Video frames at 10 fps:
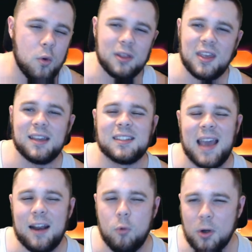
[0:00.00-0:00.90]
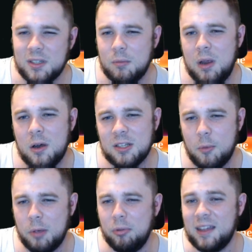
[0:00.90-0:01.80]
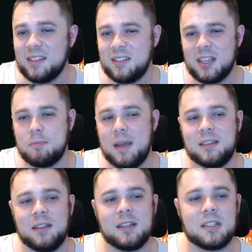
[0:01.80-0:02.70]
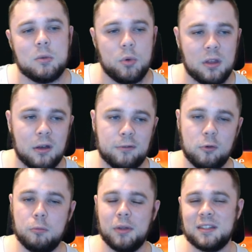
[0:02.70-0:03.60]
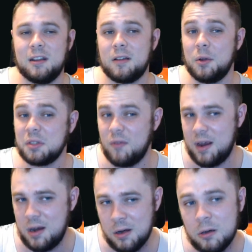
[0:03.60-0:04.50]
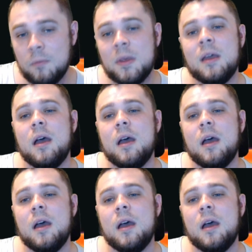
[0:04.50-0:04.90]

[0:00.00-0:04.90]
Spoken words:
one thing that's kind of worrisome here is I'm only playing 6 basics with a full playset of Cultivate here.